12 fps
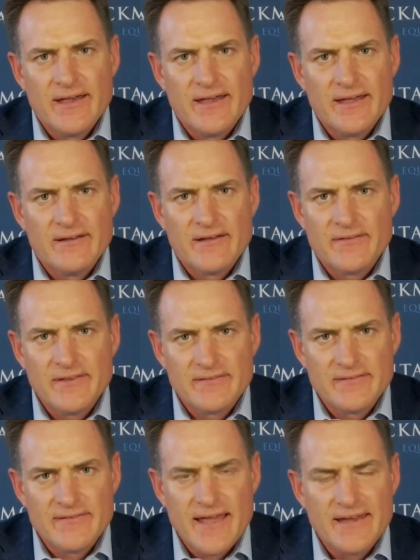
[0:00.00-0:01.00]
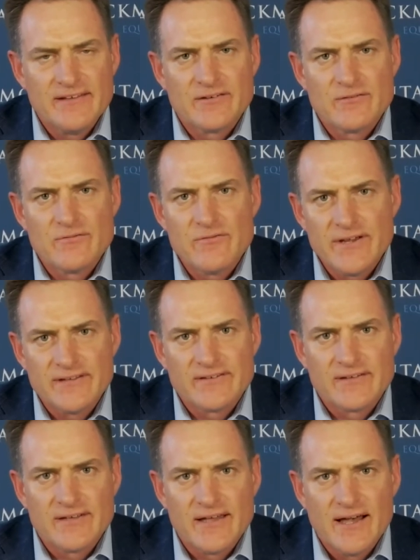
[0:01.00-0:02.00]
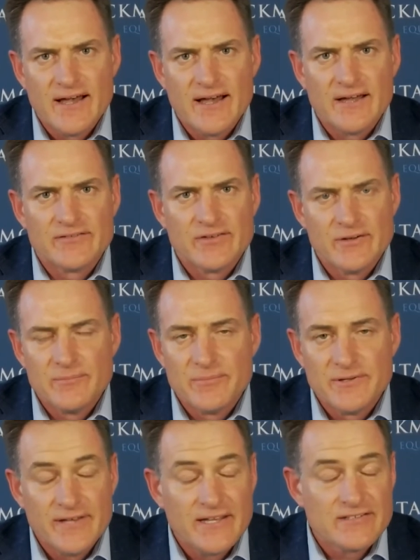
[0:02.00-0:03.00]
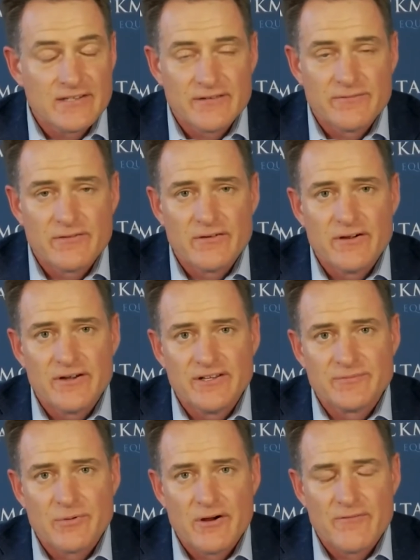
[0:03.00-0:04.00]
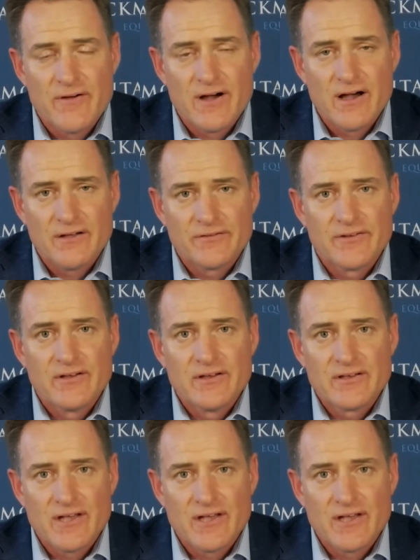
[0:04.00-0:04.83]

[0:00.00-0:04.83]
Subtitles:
And I think that is a risk to potentially for earnings profiles